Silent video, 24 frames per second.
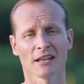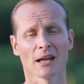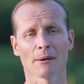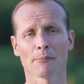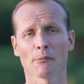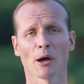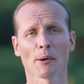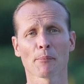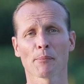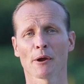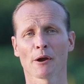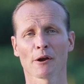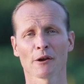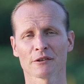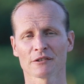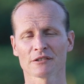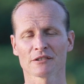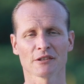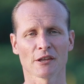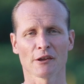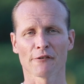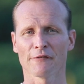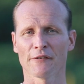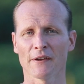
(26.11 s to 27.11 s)
Now, my
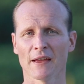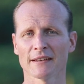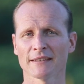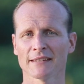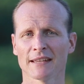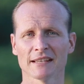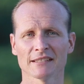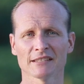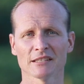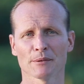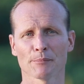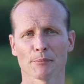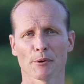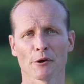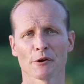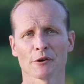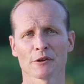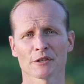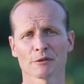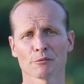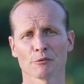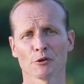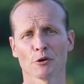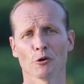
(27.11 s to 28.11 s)
parents, they're fantastic
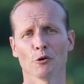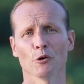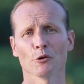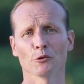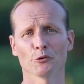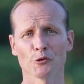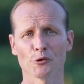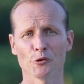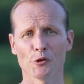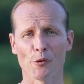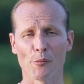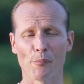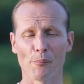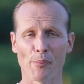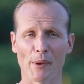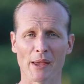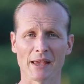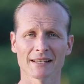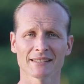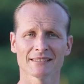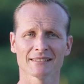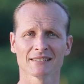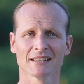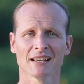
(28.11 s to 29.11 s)
parents. We all do the
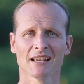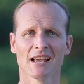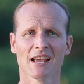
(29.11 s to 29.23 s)
best